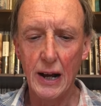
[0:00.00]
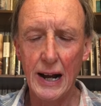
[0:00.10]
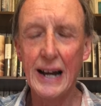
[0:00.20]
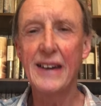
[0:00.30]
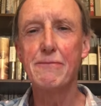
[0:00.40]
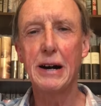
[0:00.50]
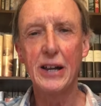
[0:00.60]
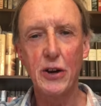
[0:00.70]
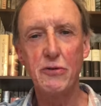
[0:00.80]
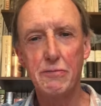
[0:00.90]
I have
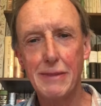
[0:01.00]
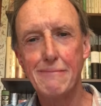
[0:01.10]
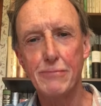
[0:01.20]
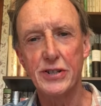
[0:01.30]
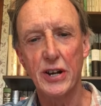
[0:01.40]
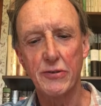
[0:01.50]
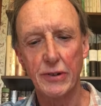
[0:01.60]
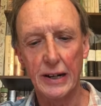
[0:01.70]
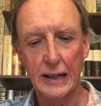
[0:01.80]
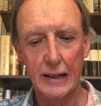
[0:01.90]
my own members
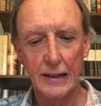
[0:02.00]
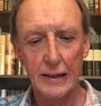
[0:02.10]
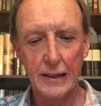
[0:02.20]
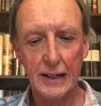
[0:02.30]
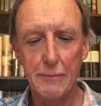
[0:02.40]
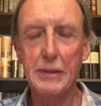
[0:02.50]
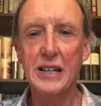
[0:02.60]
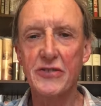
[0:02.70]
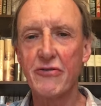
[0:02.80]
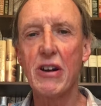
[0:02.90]
only it
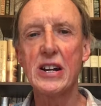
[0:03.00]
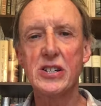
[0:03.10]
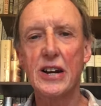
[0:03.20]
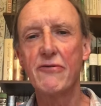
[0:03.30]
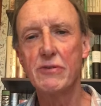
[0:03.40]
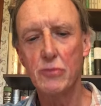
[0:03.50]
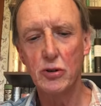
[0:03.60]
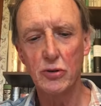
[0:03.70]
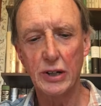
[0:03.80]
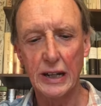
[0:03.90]
meets fresh every
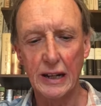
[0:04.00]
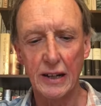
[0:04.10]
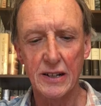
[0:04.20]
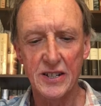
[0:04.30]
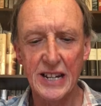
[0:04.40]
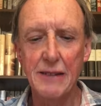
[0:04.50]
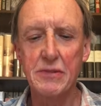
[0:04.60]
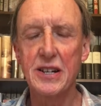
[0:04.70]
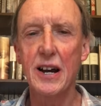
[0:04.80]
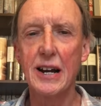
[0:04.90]
morning, same
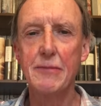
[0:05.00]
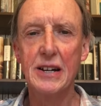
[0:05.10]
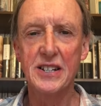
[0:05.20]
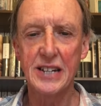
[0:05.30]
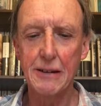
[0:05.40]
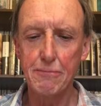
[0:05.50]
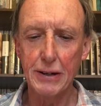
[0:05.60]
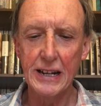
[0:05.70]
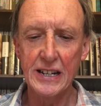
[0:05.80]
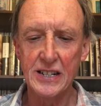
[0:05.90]
time, same
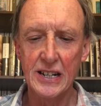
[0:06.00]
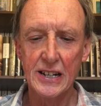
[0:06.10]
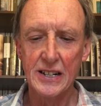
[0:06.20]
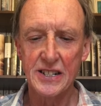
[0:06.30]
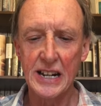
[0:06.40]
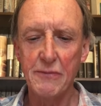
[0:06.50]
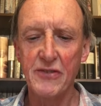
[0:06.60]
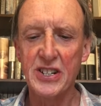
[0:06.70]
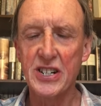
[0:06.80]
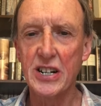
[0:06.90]
place, same
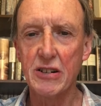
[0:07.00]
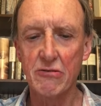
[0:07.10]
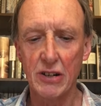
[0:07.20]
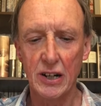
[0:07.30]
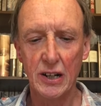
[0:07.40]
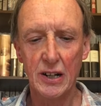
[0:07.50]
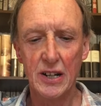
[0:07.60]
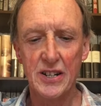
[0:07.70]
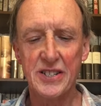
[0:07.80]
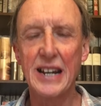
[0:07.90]
viscera,
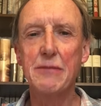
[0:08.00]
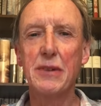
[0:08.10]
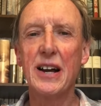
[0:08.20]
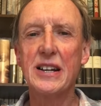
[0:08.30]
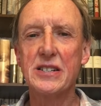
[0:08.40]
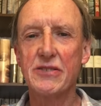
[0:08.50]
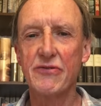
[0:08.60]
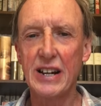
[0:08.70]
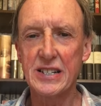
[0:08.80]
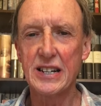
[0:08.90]
same lines of
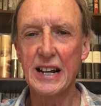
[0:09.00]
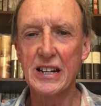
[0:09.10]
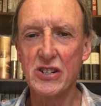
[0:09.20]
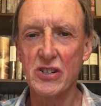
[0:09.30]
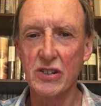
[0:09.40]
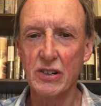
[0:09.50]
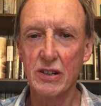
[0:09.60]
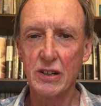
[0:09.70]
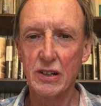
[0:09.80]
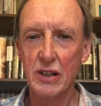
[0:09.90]
vacillation
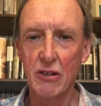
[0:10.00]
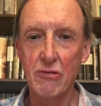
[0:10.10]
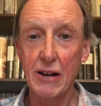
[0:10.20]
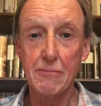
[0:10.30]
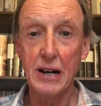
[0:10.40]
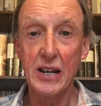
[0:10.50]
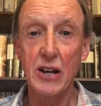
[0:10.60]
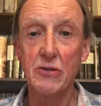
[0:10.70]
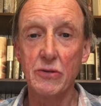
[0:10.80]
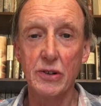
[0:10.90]
around my
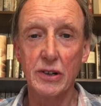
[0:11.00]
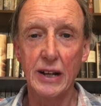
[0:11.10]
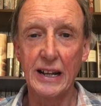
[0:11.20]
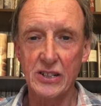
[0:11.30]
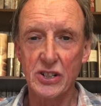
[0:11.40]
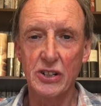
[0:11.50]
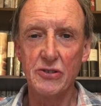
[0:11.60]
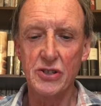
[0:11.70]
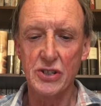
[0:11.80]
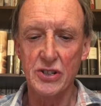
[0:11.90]
own
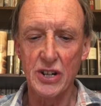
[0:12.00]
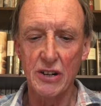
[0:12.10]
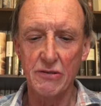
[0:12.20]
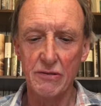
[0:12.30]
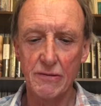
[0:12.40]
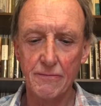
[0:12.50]
exclusion zone.